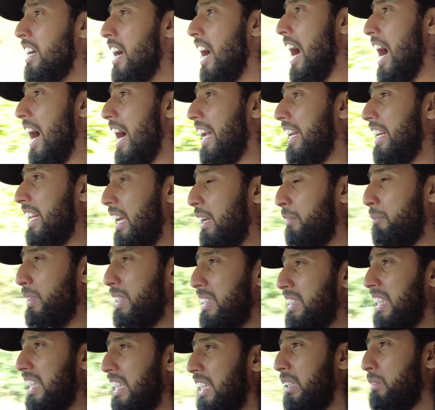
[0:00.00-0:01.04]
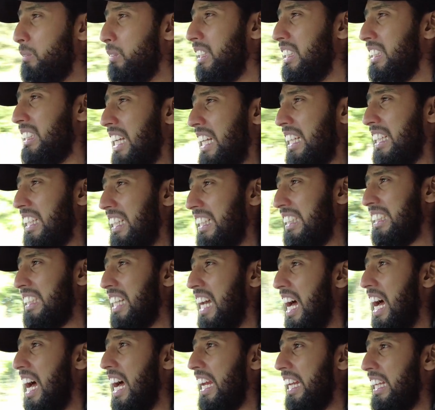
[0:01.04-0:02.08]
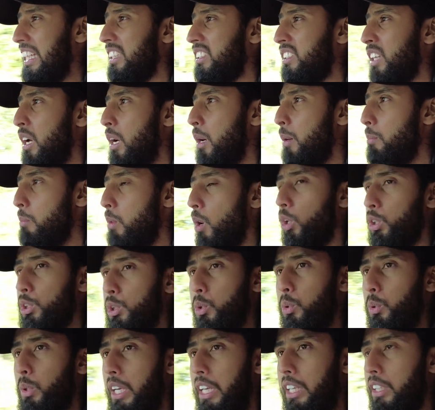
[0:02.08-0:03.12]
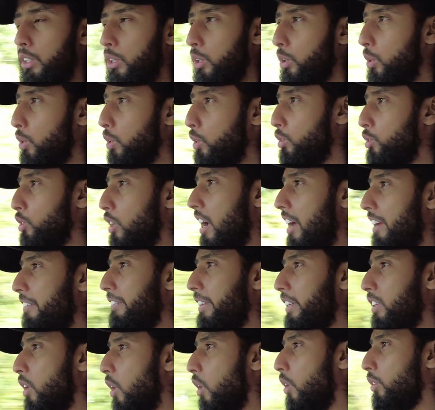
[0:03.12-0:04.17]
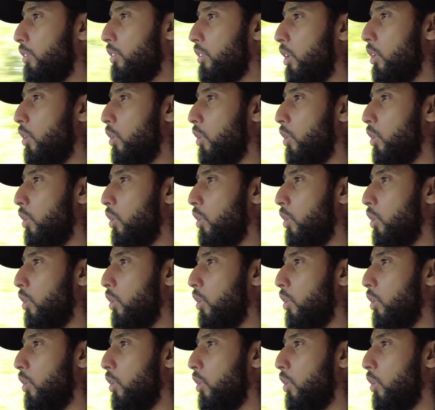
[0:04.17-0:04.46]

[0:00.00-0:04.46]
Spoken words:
and it basically means that this car is more suited to driving on the